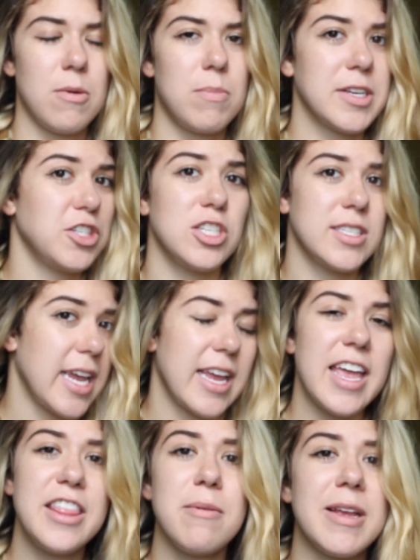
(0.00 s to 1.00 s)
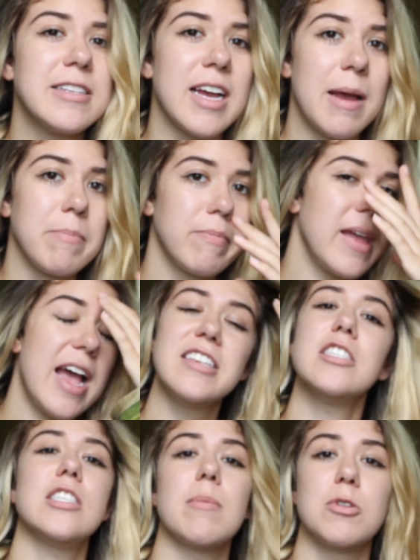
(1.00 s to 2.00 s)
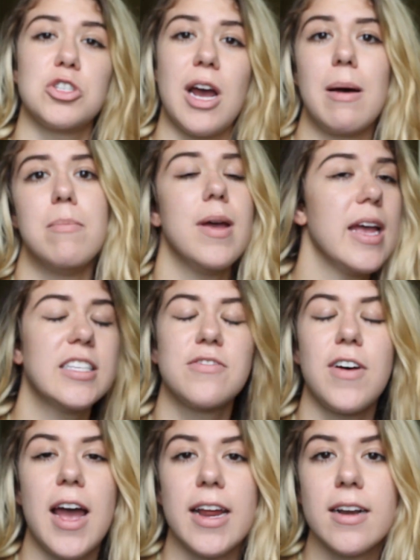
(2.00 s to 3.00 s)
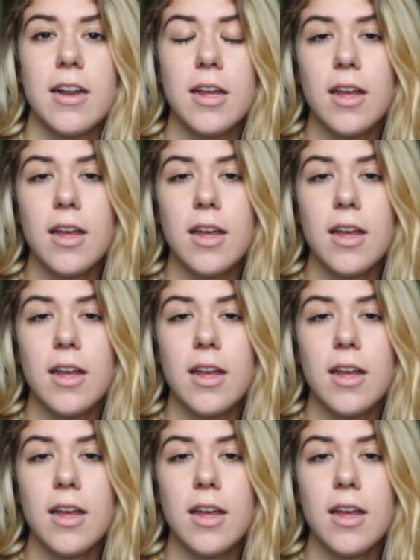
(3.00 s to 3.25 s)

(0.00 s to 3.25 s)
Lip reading: but just like in the meantime, as a summer job, it's fine.